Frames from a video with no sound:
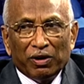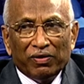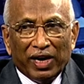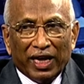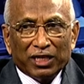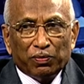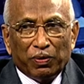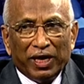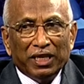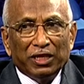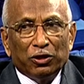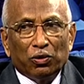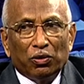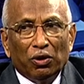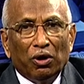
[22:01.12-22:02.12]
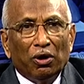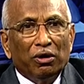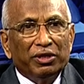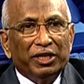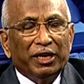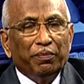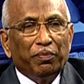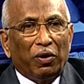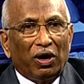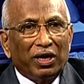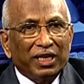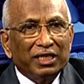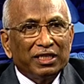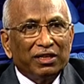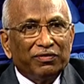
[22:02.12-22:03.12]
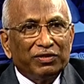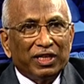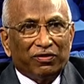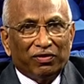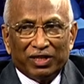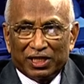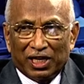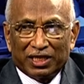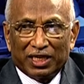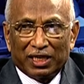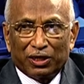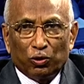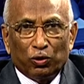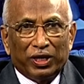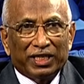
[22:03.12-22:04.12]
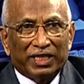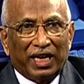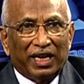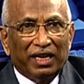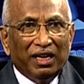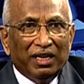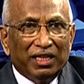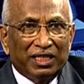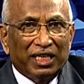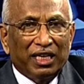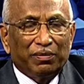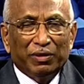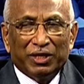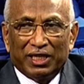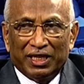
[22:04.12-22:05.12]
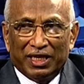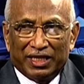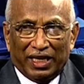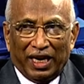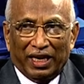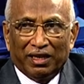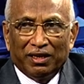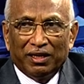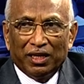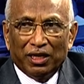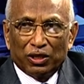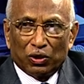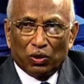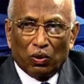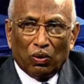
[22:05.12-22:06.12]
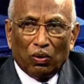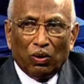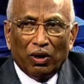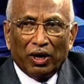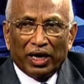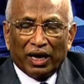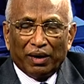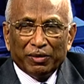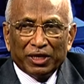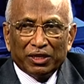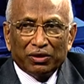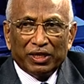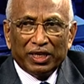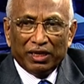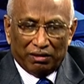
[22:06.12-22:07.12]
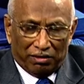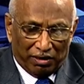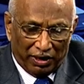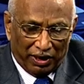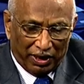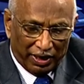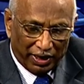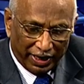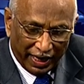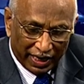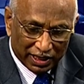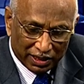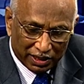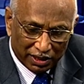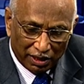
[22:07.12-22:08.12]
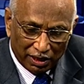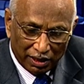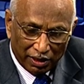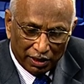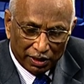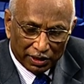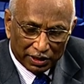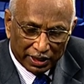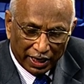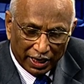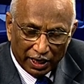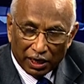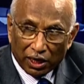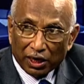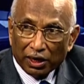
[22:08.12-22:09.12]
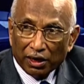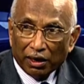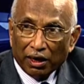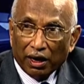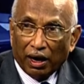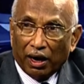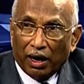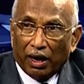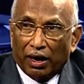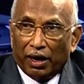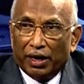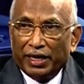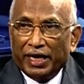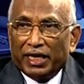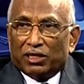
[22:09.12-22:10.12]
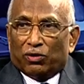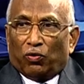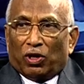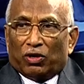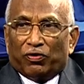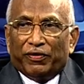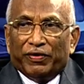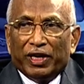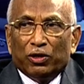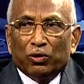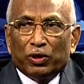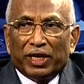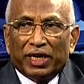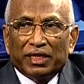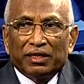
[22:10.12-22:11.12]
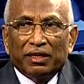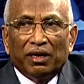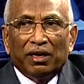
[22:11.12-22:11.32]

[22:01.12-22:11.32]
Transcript: will explain you the importance of sequential circuit design, state machine design. So coming to the next say uh, next what we will do is